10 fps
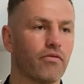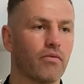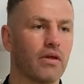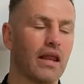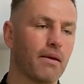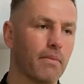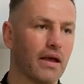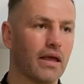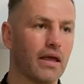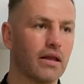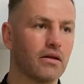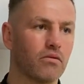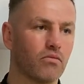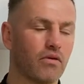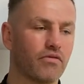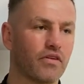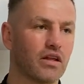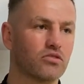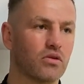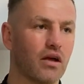We let them back in. One thing
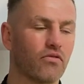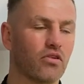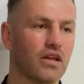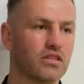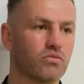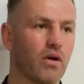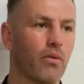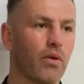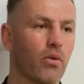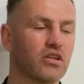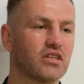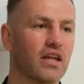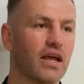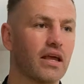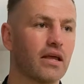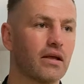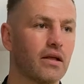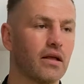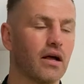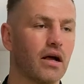led to another, and that's where we were today.
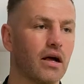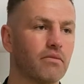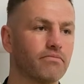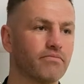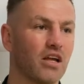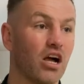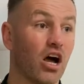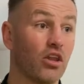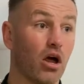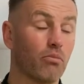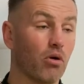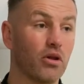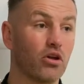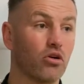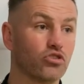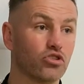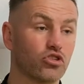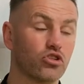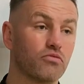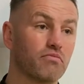Um, I know I'm probably not
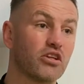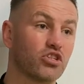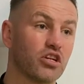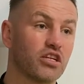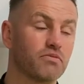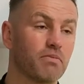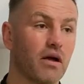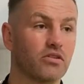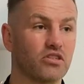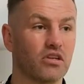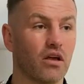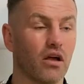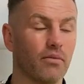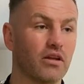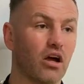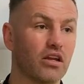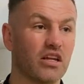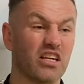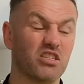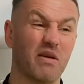shouldn't mention this, but I mean I didn't
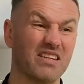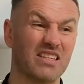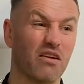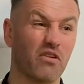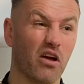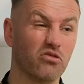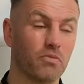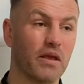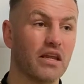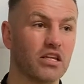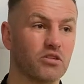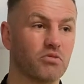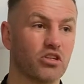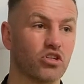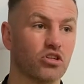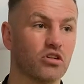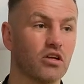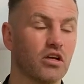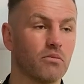expect Southcote to be in this position.